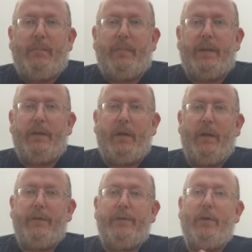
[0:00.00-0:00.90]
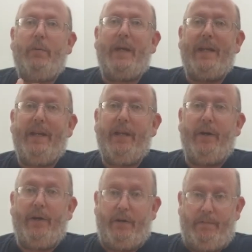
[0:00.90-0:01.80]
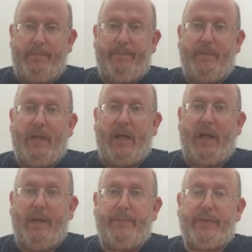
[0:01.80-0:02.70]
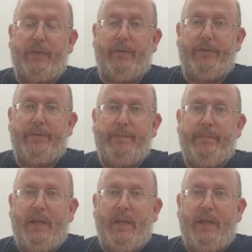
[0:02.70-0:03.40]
But there are also inner obstacles.